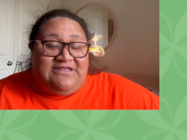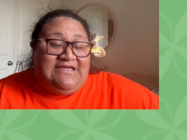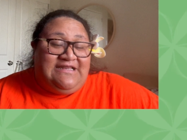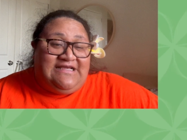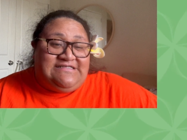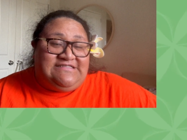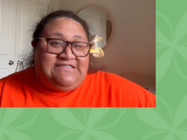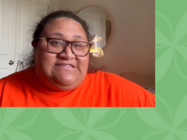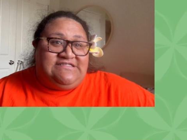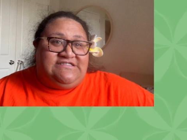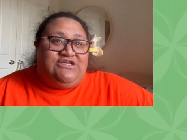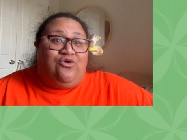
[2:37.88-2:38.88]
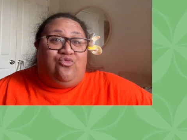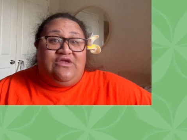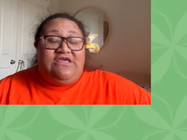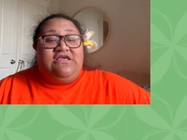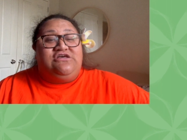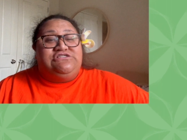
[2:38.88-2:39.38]
elasticity, we
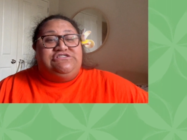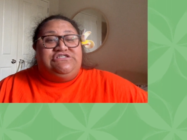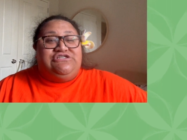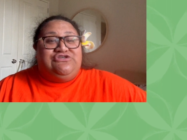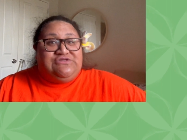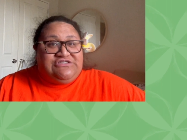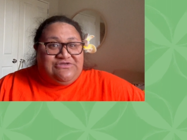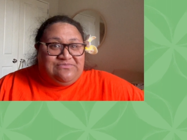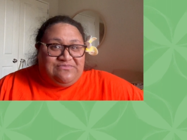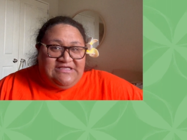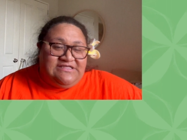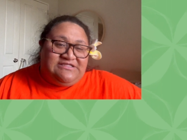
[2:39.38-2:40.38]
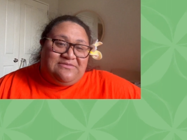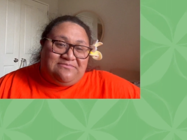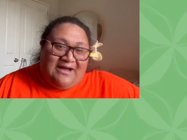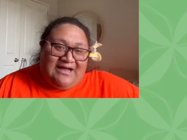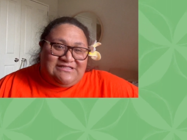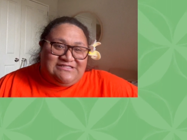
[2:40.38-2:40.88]
can continue to meet the
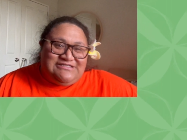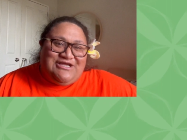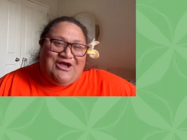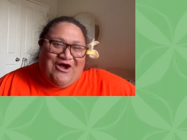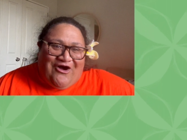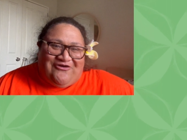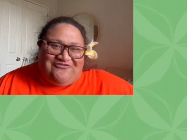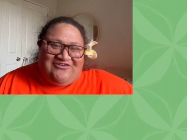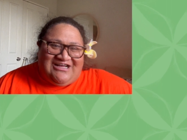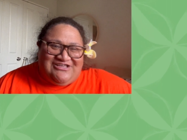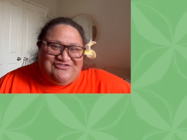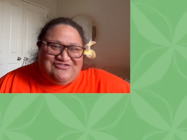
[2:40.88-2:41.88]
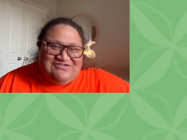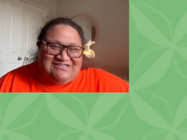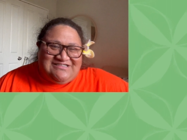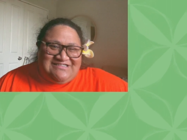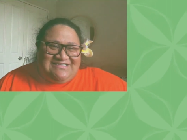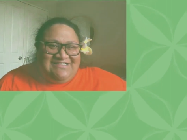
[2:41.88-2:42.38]
demands of our
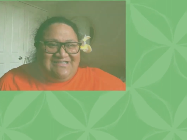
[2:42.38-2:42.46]
users.